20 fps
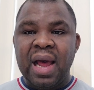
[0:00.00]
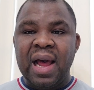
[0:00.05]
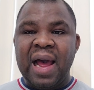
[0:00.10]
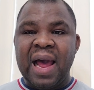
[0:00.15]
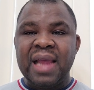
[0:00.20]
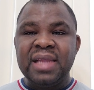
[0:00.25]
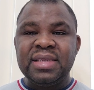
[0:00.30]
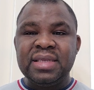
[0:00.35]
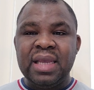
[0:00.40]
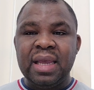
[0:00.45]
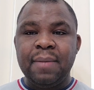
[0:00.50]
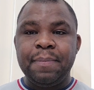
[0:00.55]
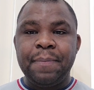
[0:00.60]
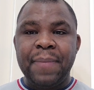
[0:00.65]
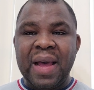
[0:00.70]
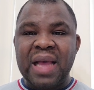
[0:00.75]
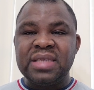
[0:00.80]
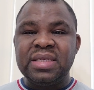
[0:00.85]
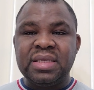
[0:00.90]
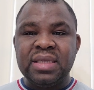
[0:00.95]
I think
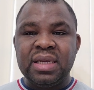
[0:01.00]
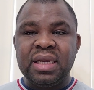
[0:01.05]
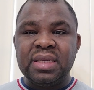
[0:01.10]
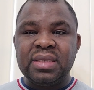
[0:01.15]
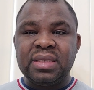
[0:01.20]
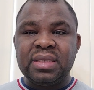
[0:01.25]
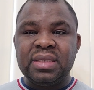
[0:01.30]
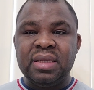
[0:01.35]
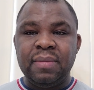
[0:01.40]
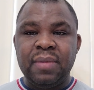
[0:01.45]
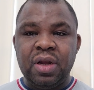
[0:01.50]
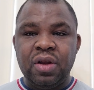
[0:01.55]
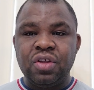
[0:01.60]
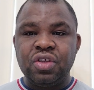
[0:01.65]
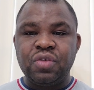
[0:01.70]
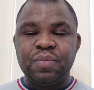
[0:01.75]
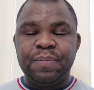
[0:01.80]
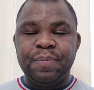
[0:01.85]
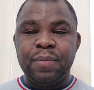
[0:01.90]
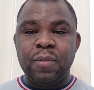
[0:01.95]
passing a
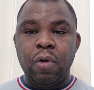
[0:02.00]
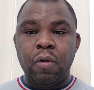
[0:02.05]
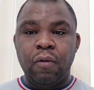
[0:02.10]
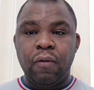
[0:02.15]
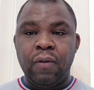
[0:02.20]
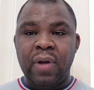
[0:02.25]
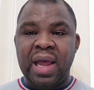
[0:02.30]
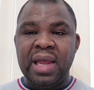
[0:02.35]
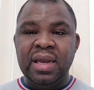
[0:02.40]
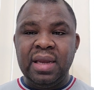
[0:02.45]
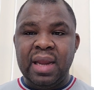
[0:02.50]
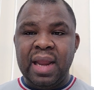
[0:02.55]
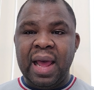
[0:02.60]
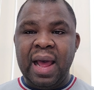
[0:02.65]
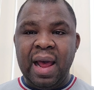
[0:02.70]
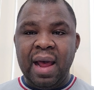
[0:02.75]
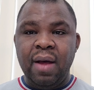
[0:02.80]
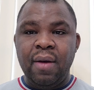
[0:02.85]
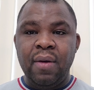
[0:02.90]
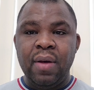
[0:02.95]
stimulus right
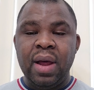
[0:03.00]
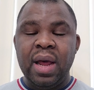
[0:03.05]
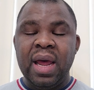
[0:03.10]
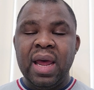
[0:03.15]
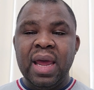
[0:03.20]
now,